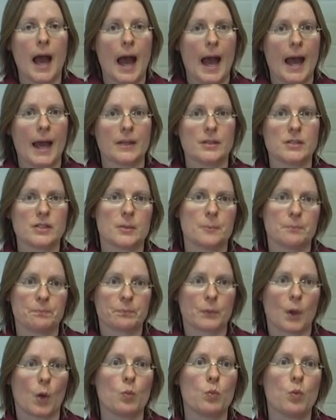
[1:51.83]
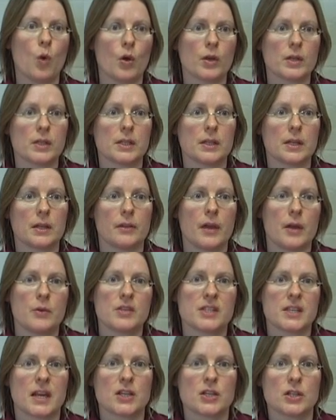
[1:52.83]
And what
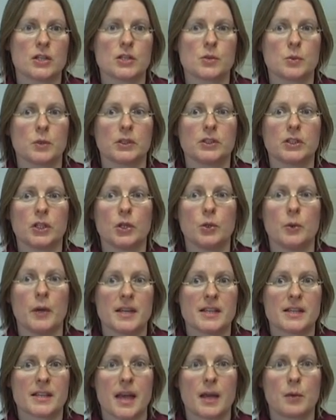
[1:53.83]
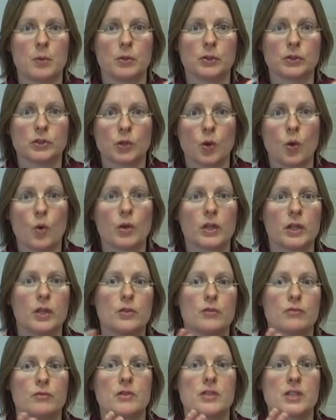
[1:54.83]
those sessions will do is they will talk
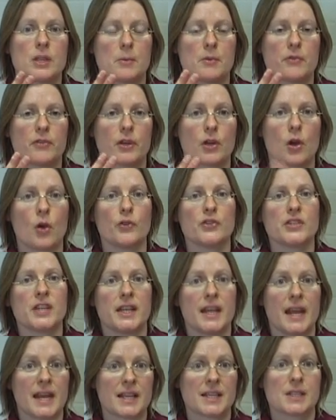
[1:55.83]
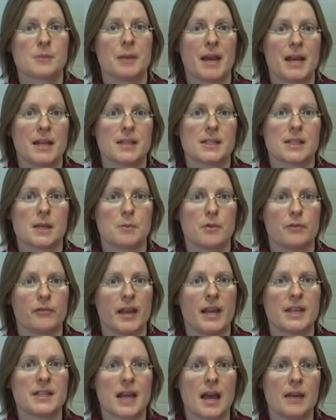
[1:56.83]
you through some of the content, explain some of
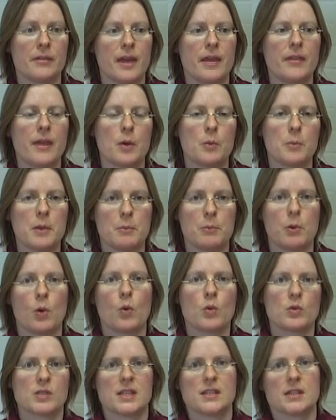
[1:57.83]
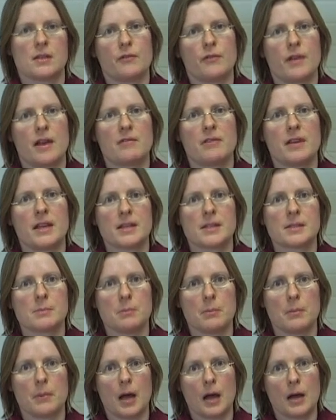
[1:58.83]
it, and then there will be pauses at various
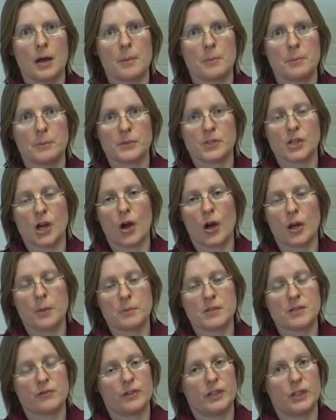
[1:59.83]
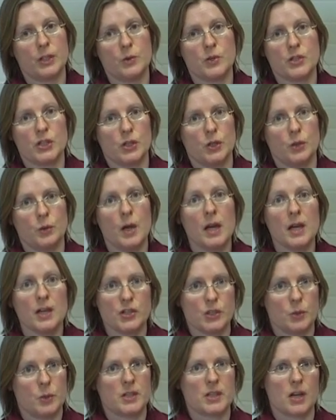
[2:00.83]
times for you to
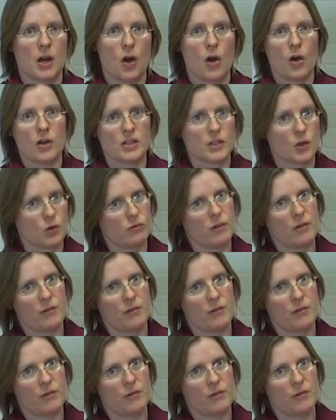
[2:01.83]
do a task or